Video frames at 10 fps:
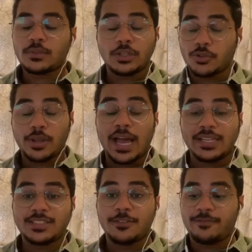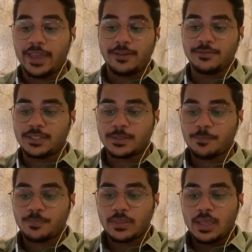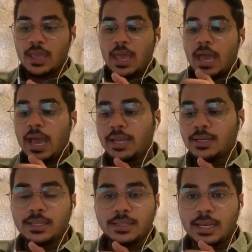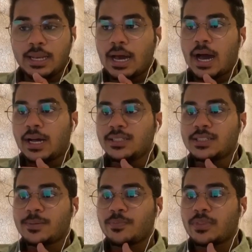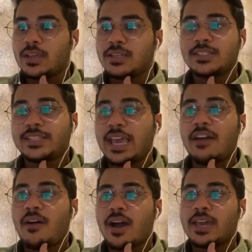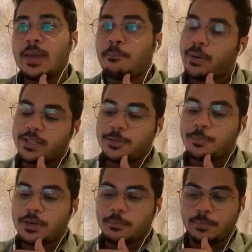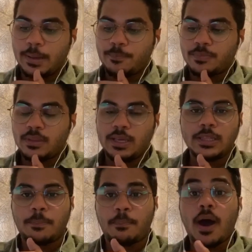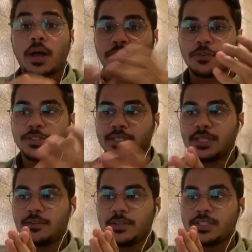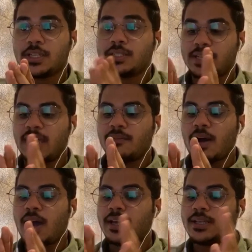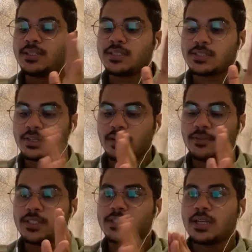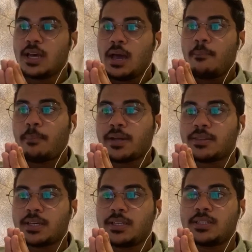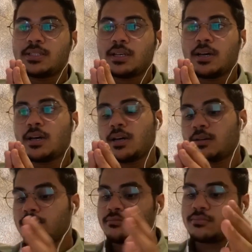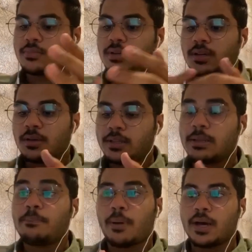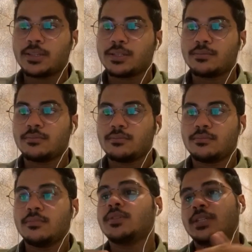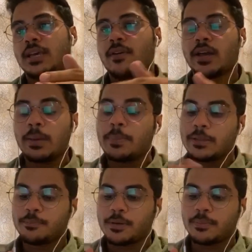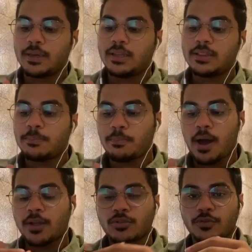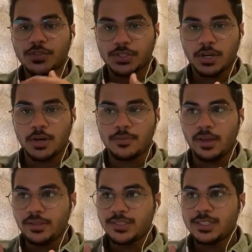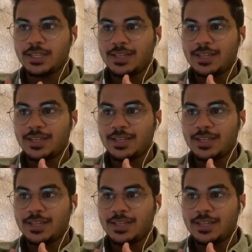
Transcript: As the waves. And in the last, Seva ke path par mein, in the path of service. Seva is service, path is in the path. Seva ke path par mein, in the path of service.